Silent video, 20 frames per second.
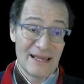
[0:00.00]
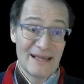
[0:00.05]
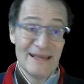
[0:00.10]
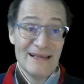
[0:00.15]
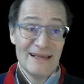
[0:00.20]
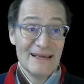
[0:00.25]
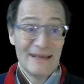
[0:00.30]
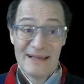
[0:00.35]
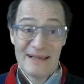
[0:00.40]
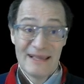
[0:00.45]

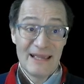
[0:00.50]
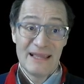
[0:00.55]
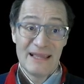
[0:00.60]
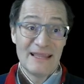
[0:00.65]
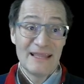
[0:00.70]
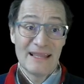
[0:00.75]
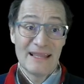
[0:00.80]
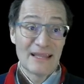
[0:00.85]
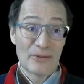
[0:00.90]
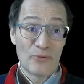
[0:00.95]
he
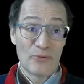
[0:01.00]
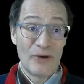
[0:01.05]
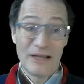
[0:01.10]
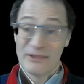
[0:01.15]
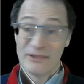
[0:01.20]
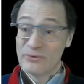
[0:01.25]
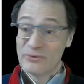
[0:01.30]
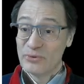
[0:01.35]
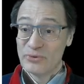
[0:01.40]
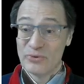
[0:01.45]
didn't want
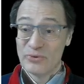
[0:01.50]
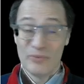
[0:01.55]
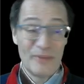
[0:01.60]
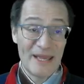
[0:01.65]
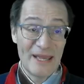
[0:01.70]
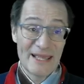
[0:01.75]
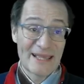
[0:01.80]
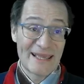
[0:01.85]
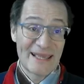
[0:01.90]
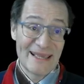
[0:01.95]
to
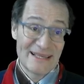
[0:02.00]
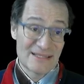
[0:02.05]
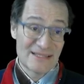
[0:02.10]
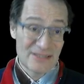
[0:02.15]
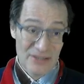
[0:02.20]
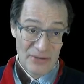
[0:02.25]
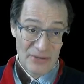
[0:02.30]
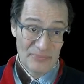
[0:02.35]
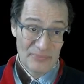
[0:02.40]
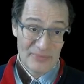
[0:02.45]
make
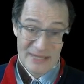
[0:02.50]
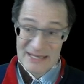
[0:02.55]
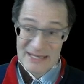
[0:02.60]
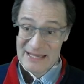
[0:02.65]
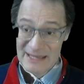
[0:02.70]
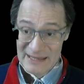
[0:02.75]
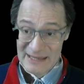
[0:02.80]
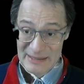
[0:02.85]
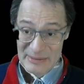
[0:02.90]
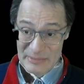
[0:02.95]

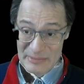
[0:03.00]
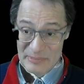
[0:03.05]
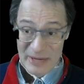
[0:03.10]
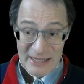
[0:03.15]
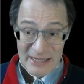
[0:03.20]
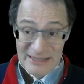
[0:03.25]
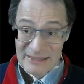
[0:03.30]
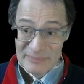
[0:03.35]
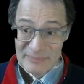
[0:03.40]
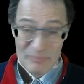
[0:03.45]
something bad,
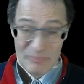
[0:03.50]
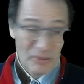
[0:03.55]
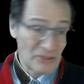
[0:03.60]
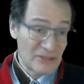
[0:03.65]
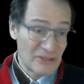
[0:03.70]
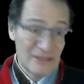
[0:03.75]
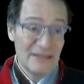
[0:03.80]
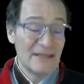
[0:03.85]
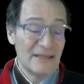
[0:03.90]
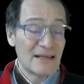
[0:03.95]
but
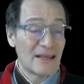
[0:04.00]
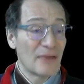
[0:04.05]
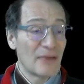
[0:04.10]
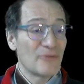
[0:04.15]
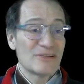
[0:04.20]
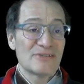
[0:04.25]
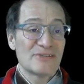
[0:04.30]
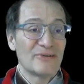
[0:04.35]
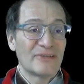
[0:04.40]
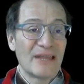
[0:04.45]
he was
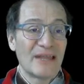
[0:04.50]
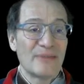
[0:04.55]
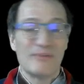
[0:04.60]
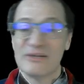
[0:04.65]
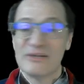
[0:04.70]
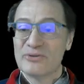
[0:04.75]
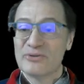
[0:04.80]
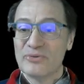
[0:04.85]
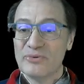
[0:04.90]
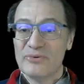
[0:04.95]
not able to
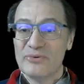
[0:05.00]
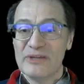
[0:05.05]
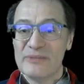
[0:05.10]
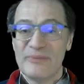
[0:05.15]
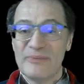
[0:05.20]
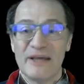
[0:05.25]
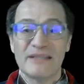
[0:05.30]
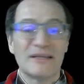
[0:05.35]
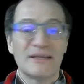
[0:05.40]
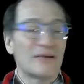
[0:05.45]
do it
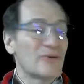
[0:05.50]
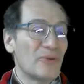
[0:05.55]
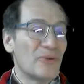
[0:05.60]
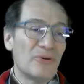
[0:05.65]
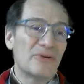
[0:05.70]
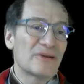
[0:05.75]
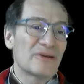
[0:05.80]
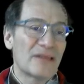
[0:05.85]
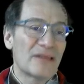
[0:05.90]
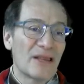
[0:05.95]
better, or
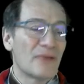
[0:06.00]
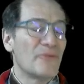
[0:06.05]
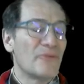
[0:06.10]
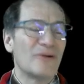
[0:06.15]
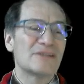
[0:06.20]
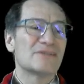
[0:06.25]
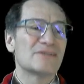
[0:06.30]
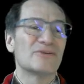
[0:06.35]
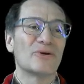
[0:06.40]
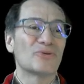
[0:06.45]
he was
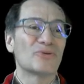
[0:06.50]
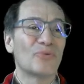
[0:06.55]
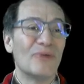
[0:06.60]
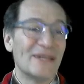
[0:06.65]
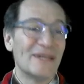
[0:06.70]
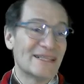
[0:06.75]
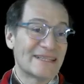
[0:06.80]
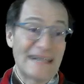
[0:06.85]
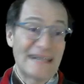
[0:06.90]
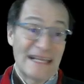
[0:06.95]
not well
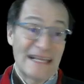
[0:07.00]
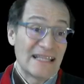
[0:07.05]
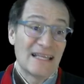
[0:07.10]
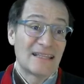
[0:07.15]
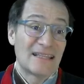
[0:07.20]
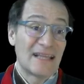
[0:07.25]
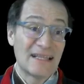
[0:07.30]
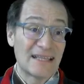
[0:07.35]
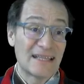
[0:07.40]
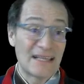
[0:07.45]
trained and
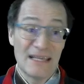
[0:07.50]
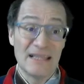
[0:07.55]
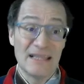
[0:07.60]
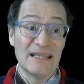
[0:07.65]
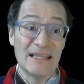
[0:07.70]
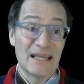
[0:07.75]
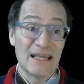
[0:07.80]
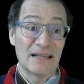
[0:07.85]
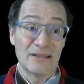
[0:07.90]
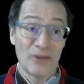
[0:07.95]
he
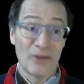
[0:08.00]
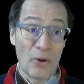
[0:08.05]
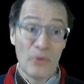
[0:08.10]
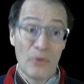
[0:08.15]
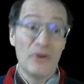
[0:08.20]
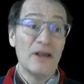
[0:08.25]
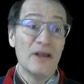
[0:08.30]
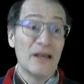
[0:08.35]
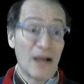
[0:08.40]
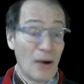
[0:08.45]
didn't know
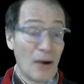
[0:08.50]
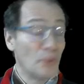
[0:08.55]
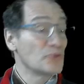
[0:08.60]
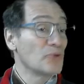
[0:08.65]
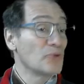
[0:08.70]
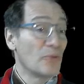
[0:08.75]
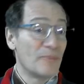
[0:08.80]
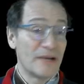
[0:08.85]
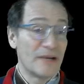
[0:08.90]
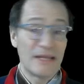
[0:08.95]
how to
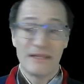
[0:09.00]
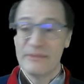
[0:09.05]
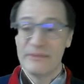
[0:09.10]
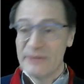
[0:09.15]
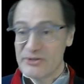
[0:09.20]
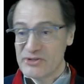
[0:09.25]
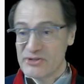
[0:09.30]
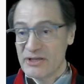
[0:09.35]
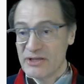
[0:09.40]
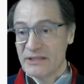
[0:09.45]
operate the
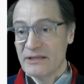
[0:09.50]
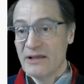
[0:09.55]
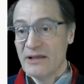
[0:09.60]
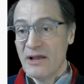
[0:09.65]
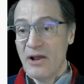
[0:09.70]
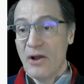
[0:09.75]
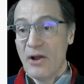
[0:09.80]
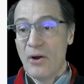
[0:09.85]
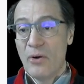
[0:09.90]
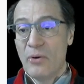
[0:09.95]
machine.
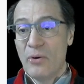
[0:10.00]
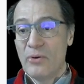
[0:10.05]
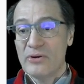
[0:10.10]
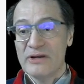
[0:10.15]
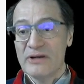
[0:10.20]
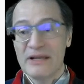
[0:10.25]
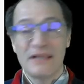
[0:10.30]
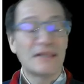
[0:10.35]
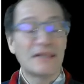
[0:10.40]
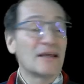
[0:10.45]
Or it
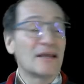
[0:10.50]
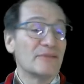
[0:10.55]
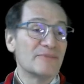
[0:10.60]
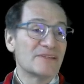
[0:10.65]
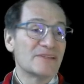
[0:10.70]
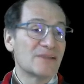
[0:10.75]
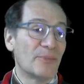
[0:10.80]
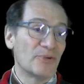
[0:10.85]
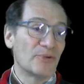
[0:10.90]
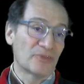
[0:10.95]
can be
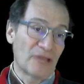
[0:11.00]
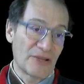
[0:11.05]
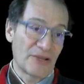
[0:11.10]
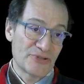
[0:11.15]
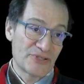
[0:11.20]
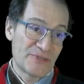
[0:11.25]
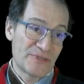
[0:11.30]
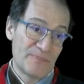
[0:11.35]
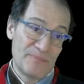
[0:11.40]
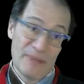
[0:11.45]
sabotage,
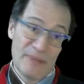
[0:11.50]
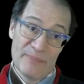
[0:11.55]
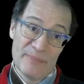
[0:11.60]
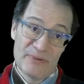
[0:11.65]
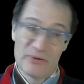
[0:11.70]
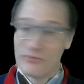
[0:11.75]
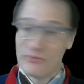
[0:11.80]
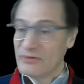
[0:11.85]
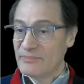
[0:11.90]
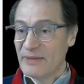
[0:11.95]
people with
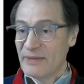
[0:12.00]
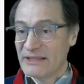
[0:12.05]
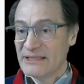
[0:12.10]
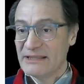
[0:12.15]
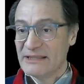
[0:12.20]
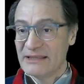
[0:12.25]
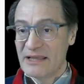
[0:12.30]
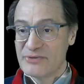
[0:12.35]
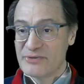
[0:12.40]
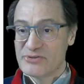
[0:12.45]
bad
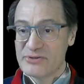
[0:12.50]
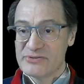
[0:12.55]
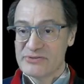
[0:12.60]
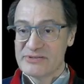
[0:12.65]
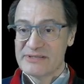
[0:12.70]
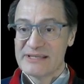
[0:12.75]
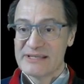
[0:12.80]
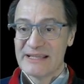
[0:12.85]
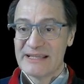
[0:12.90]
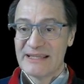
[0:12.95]
intentions,
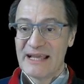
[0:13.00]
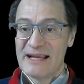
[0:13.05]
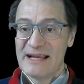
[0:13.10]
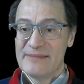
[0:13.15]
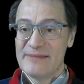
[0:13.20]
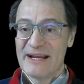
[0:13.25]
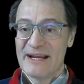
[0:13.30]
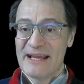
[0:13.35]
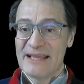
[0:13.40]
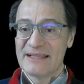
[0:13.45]

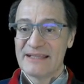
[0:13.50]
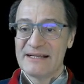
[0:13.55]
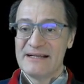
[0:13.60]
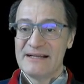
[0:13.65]
deliberate,